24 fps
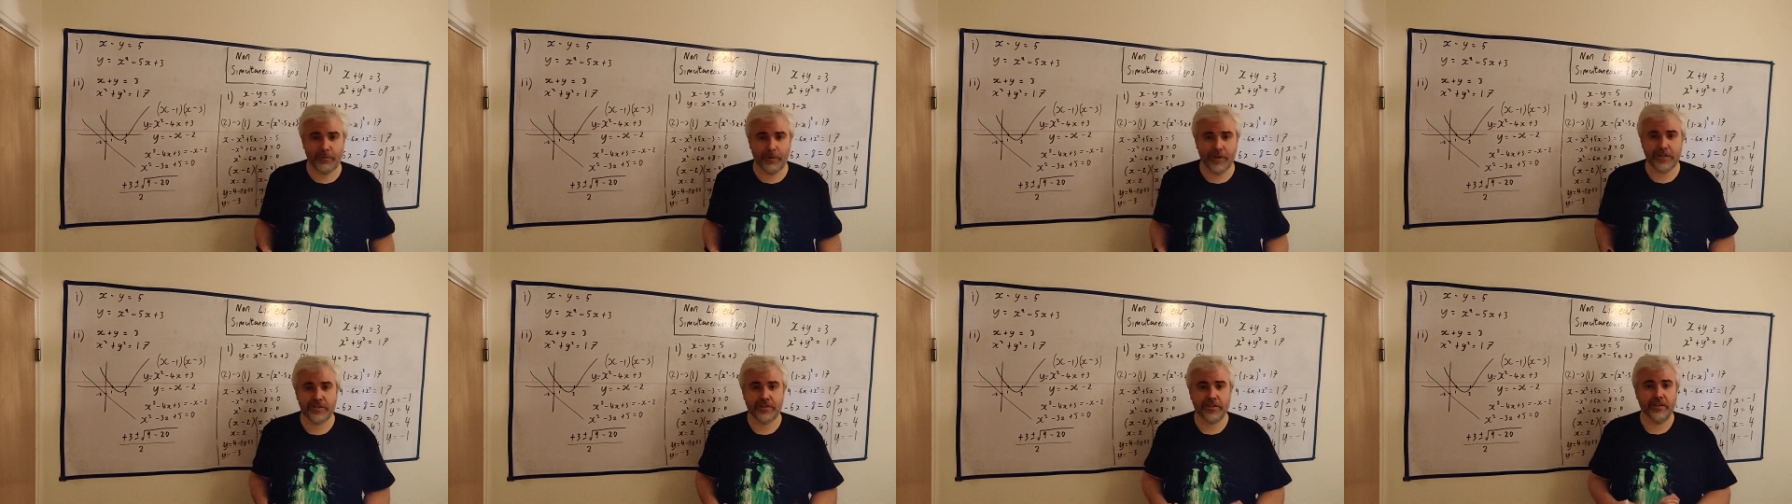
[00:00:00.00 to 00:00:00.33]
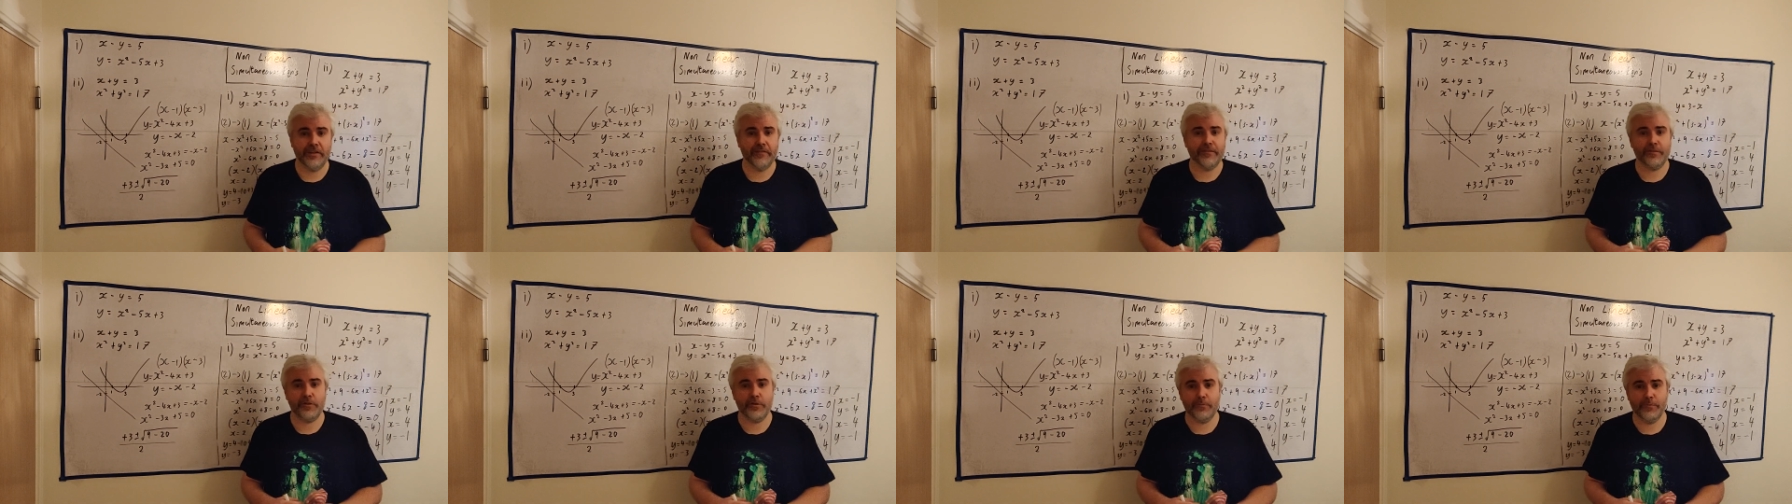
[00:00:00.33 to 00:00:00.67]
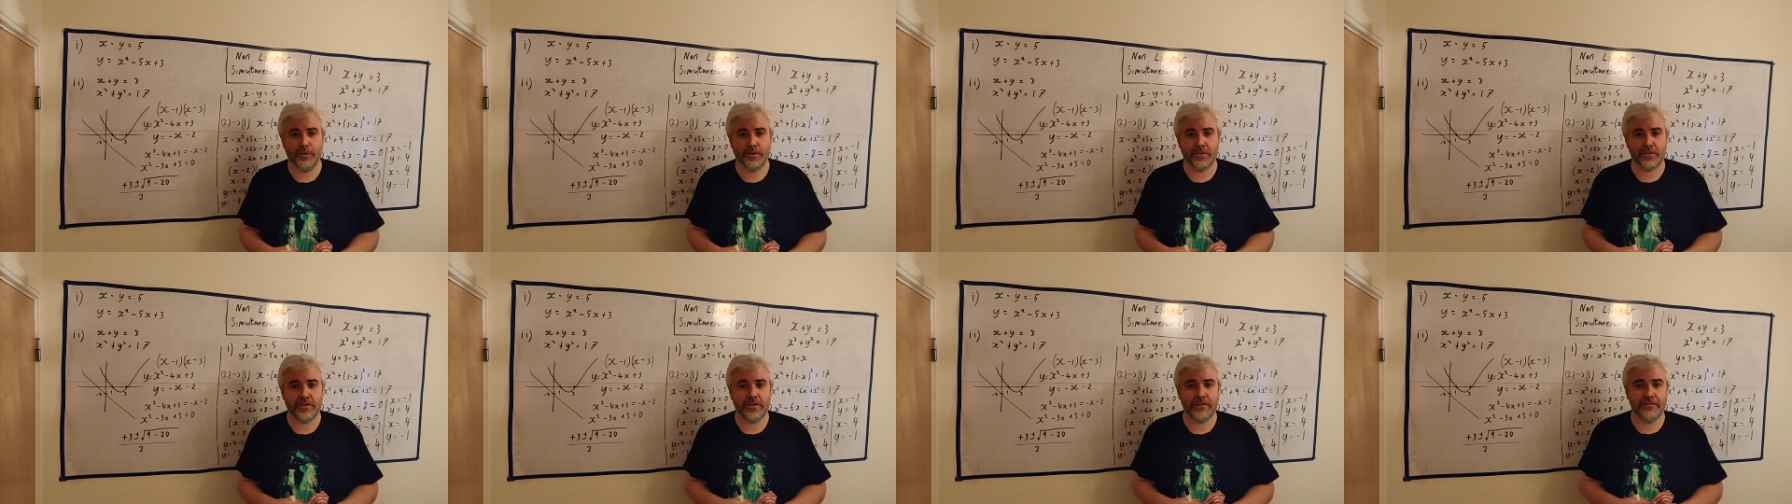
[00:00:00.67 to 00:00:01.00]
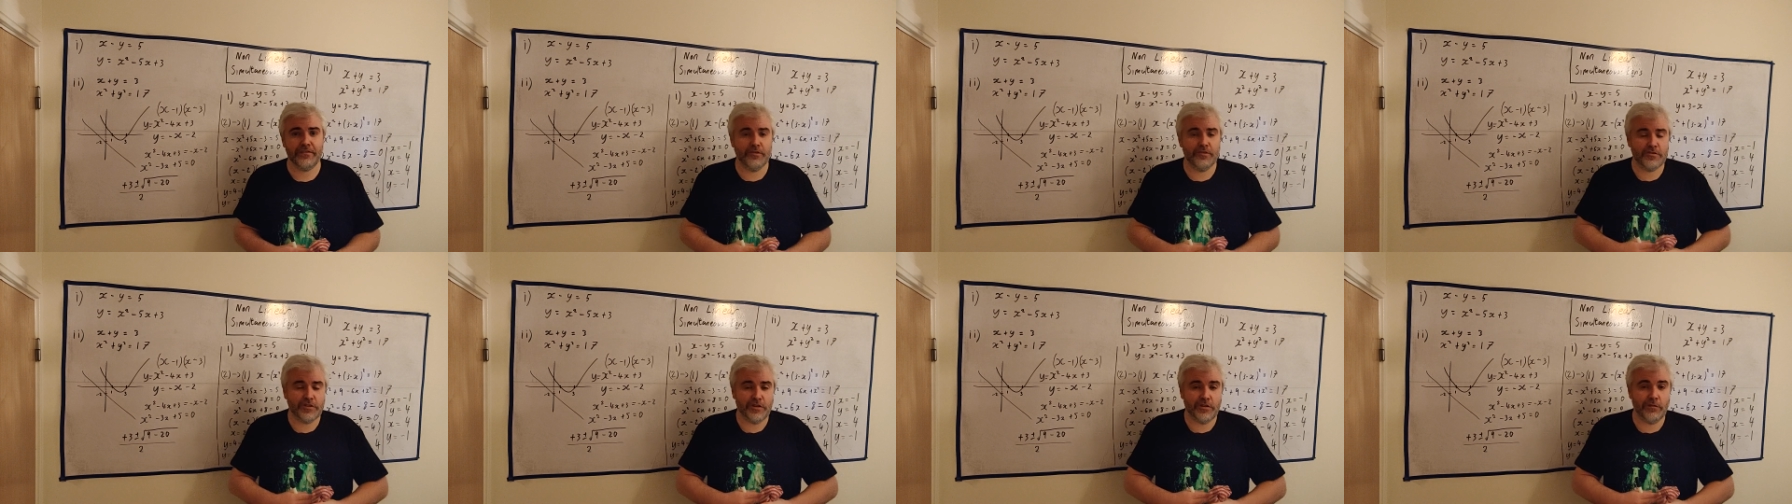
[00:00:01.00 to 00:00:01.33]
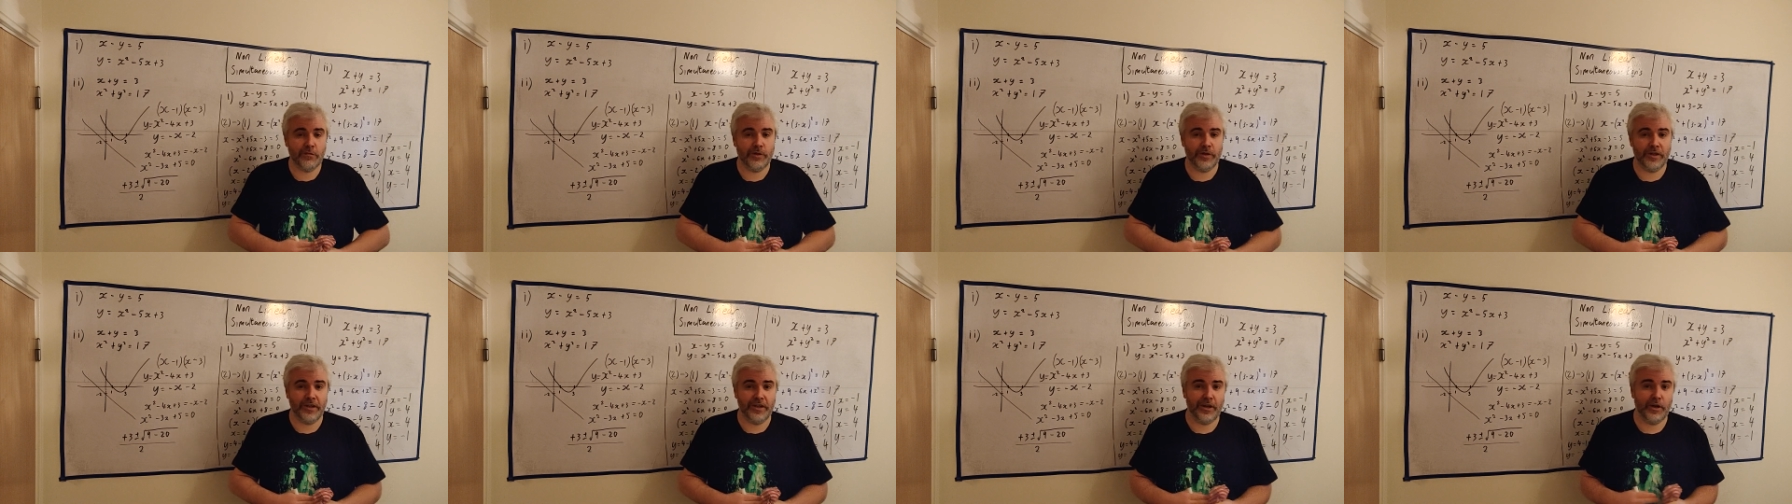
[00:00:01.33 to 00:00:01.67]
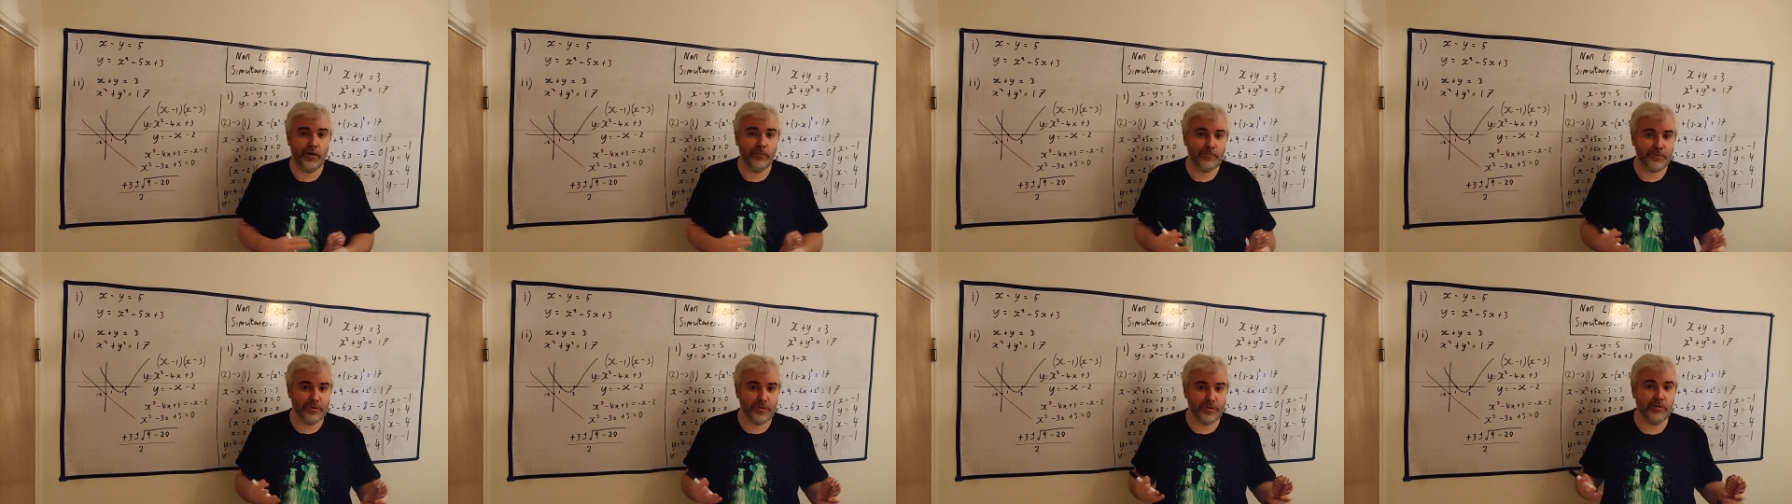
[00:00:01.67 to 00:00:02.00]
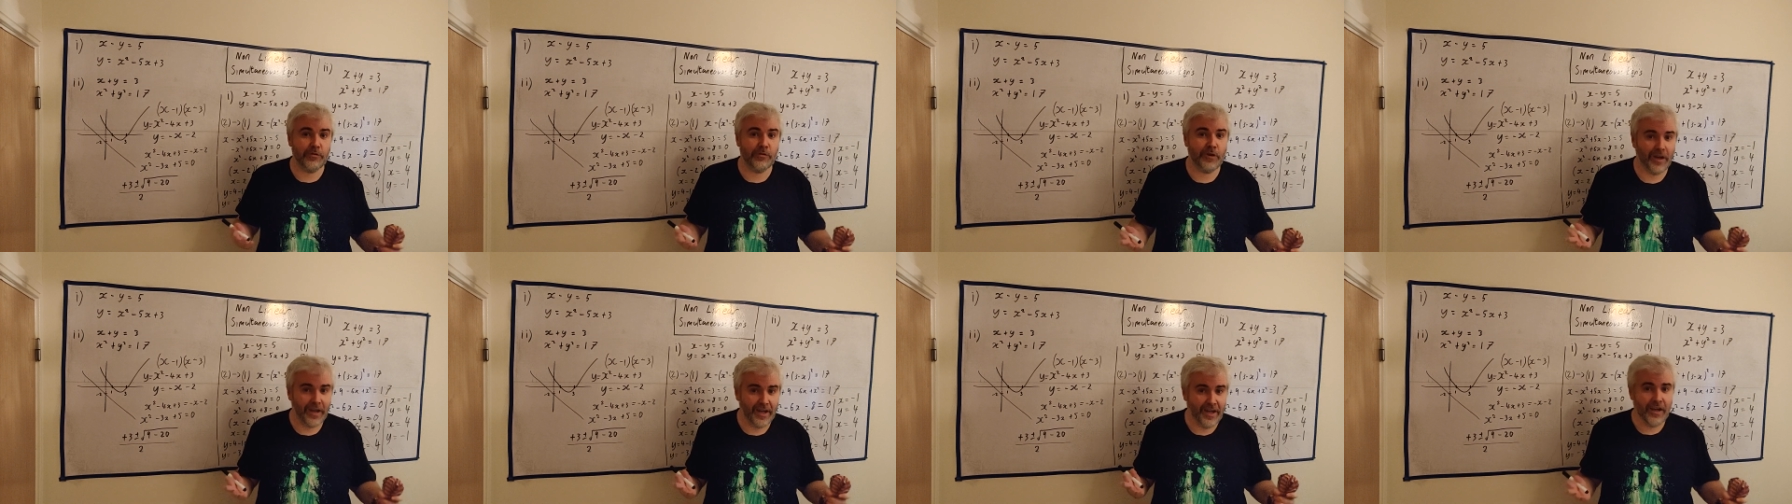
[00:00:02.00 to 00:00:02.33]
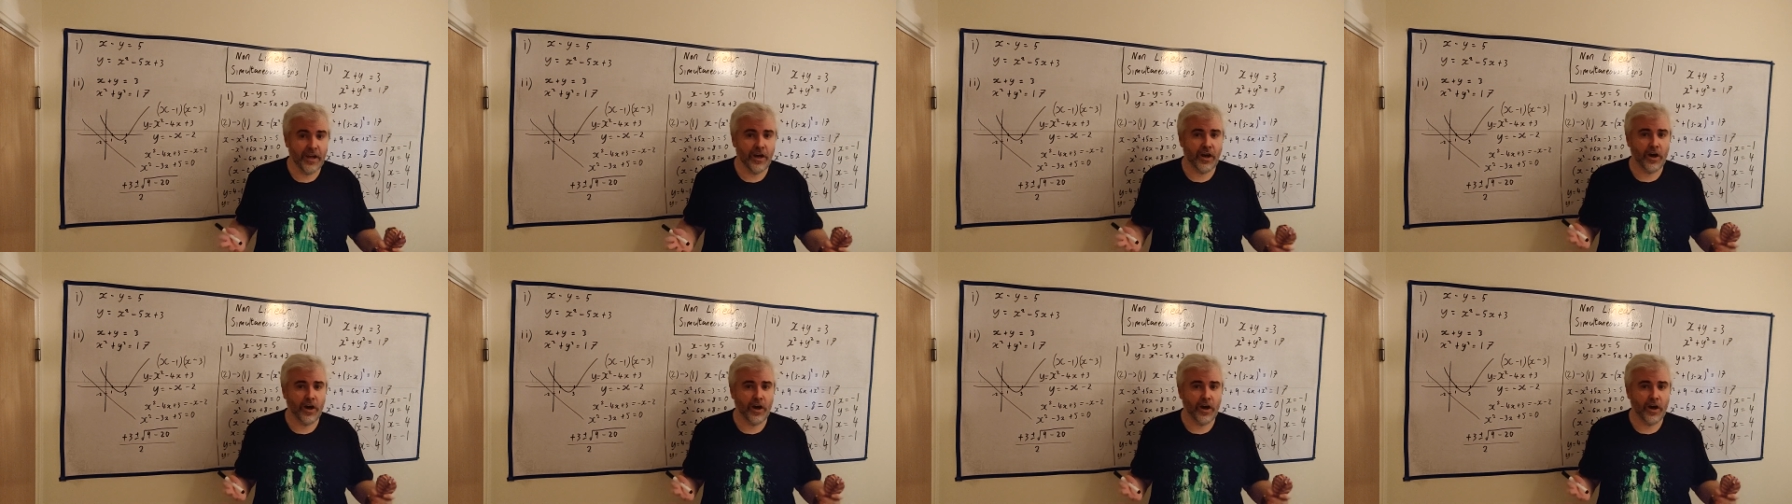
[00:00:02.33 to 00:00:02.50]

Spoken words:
watching a few months in the future where I hope to